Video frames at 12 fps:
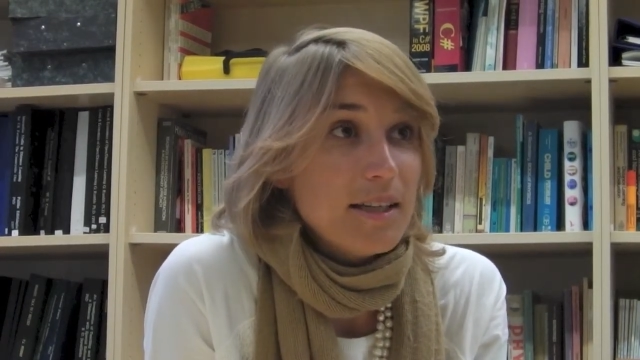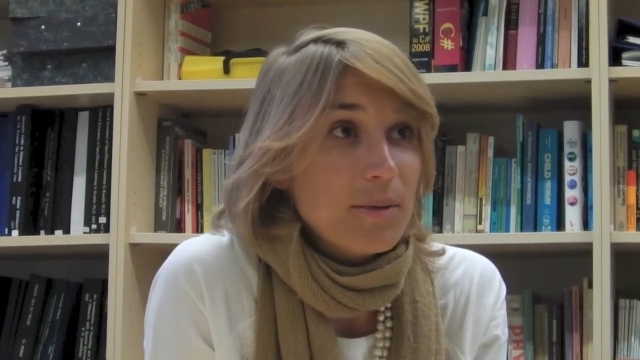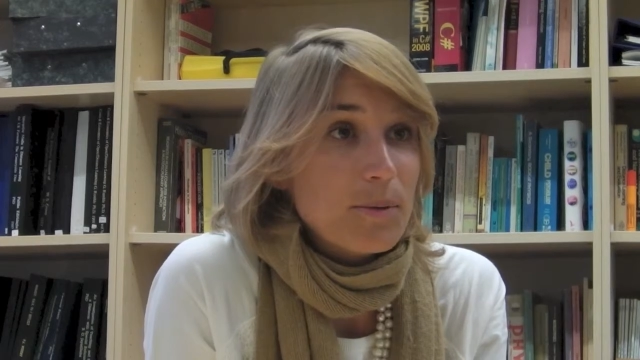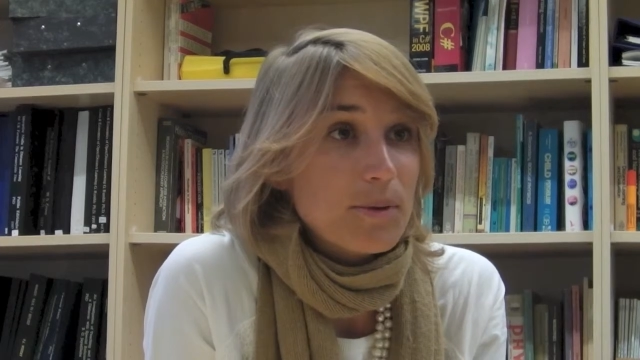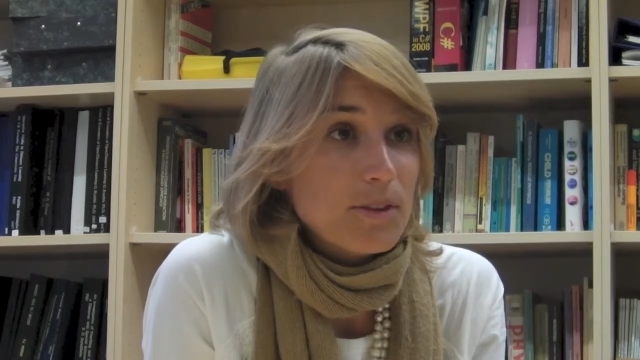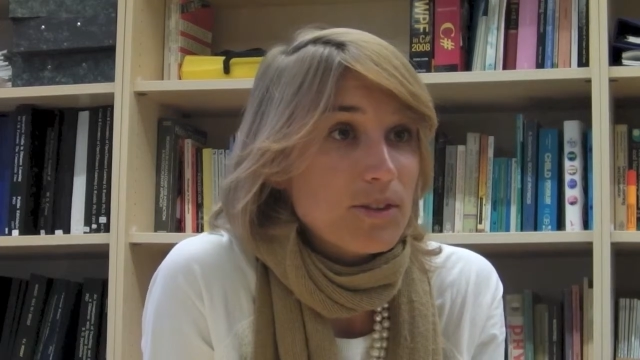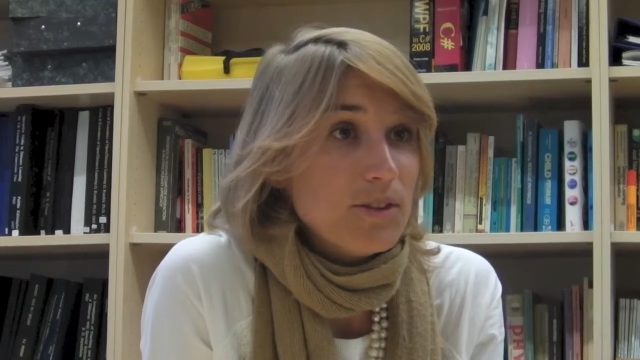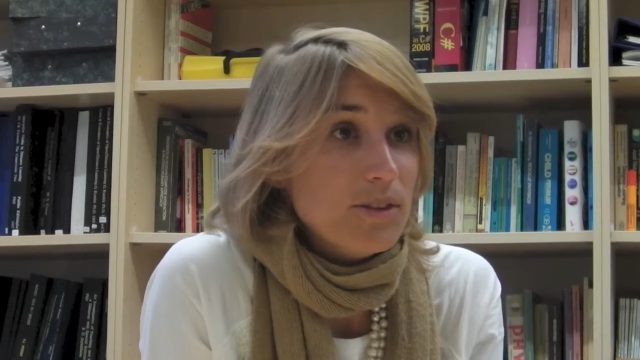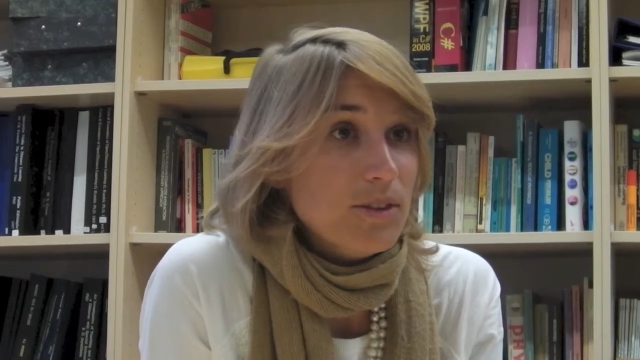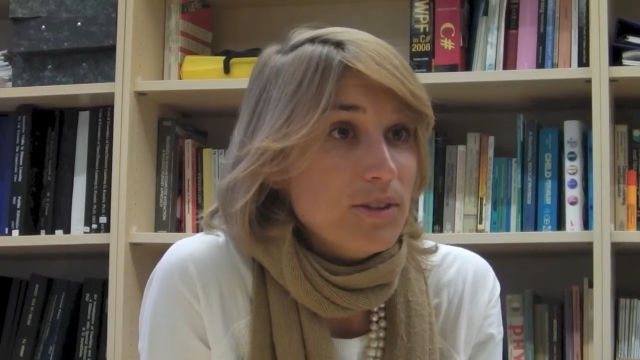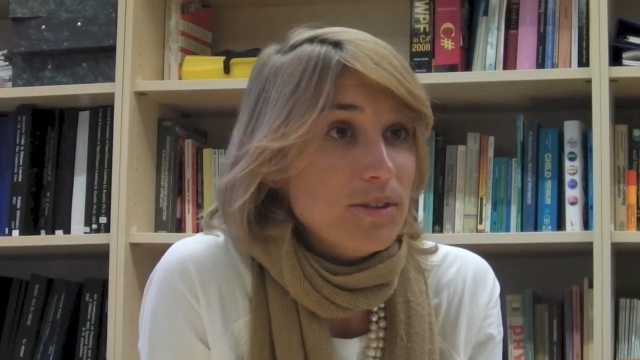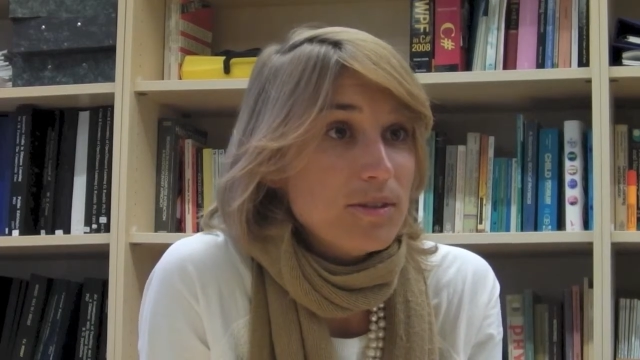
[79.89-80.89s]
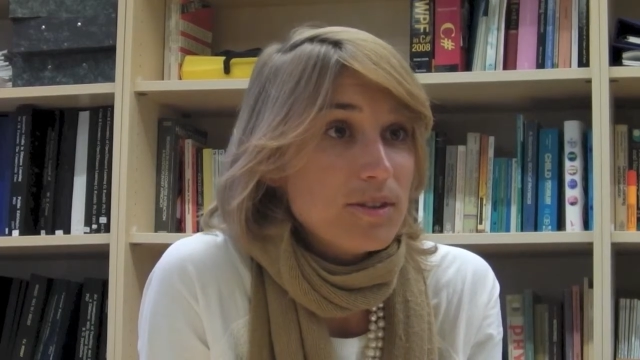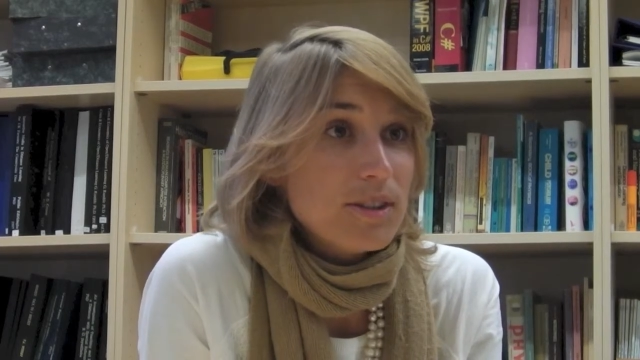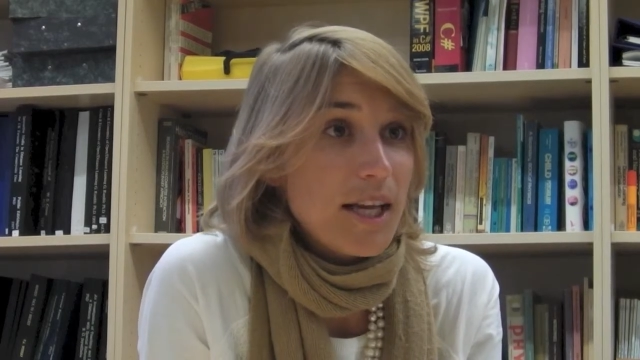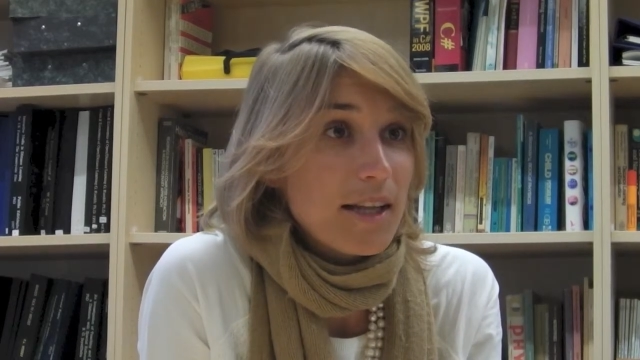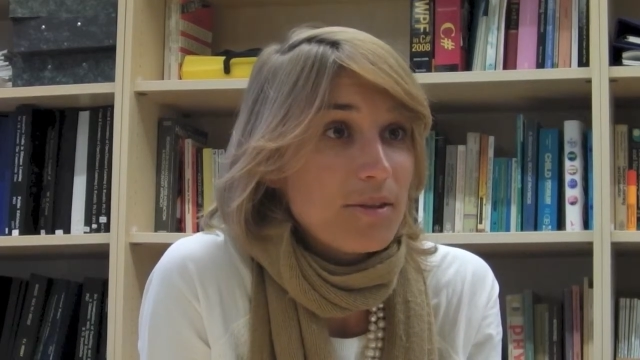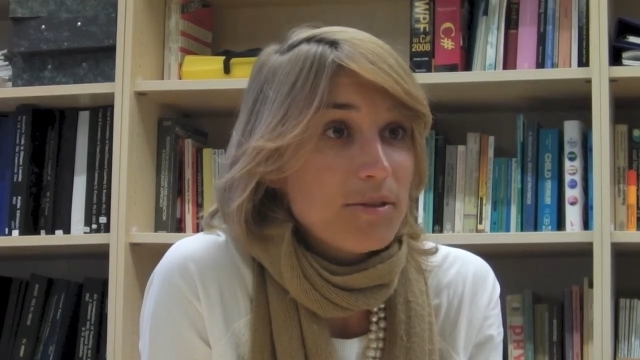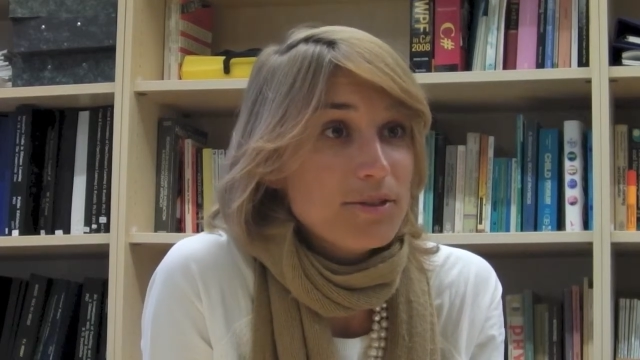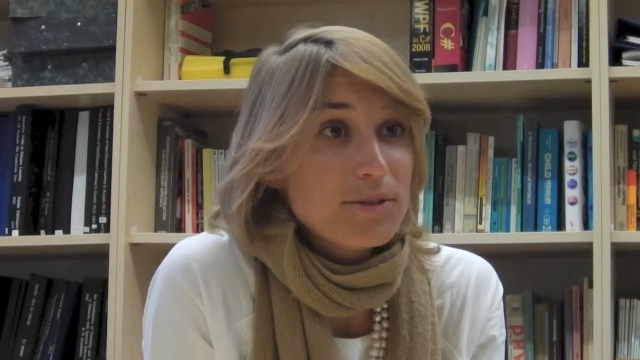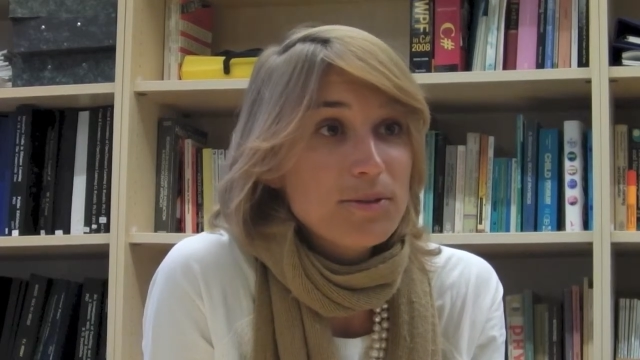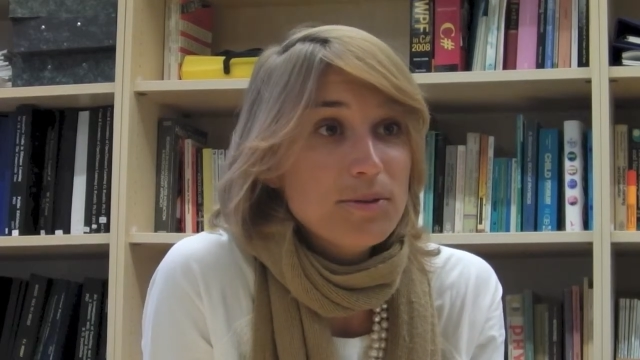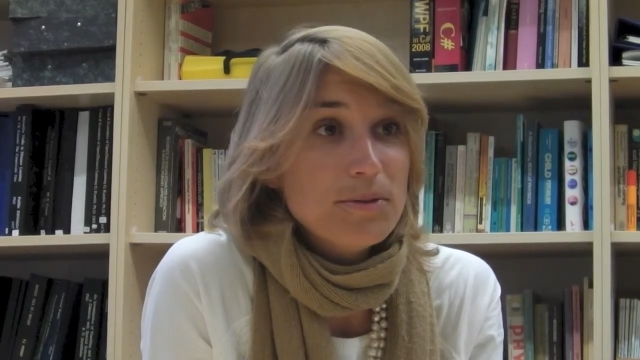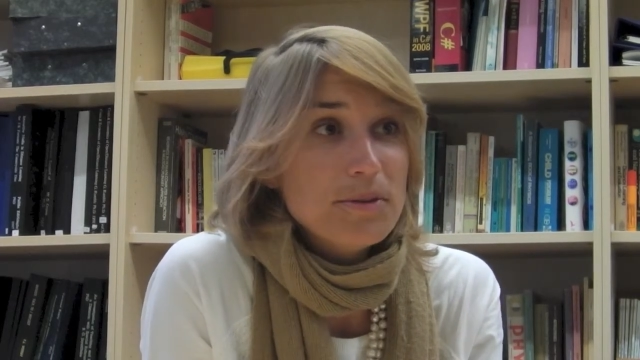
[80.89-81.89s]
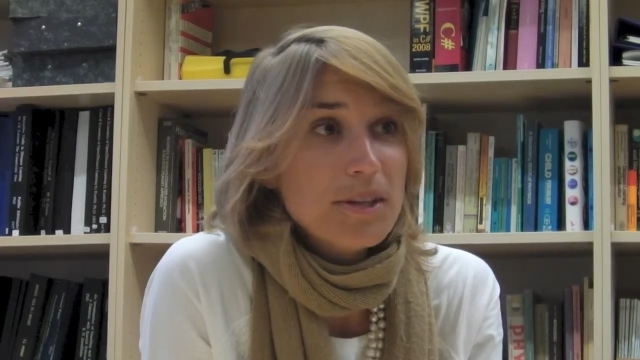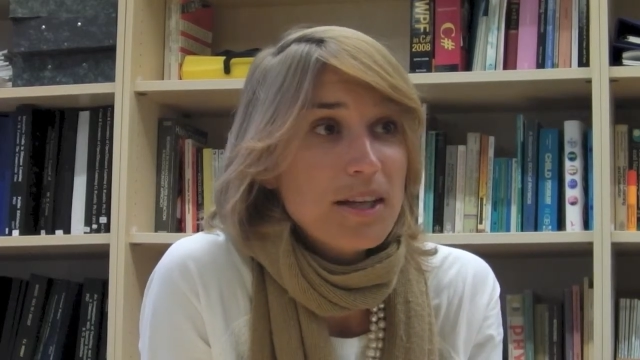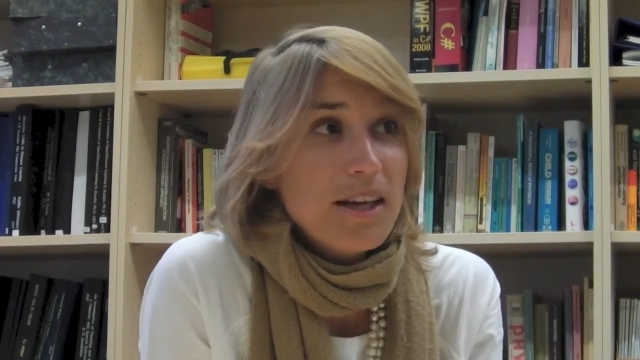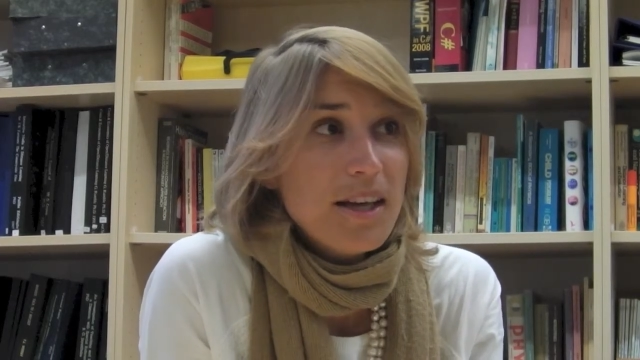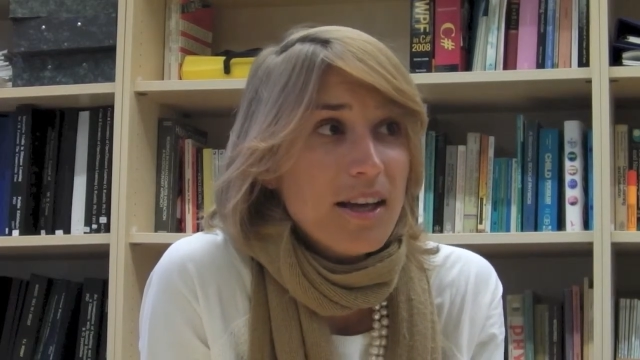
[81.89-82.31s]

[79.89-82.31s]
in order to to get through school.